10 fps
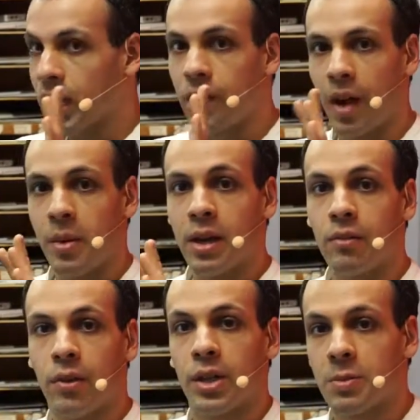If I make
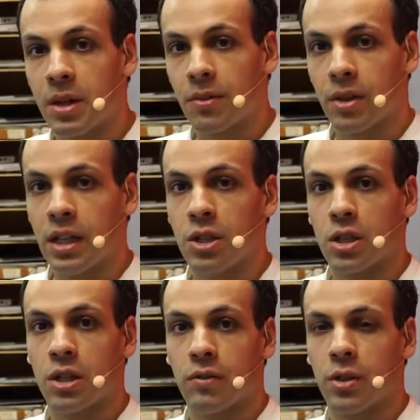a voicemail for
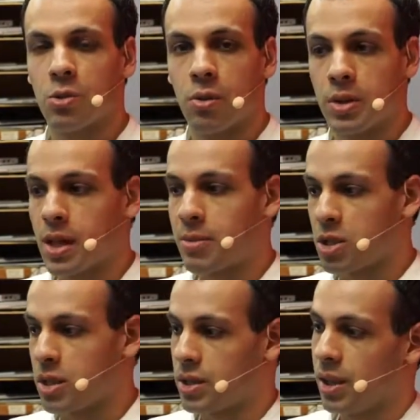each individual
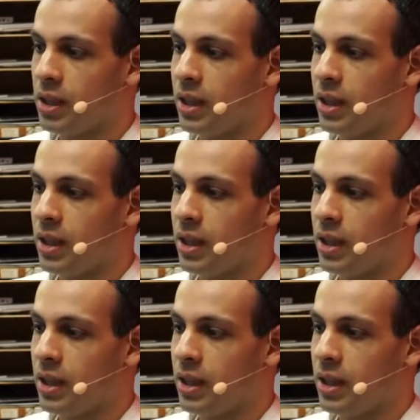receptionist,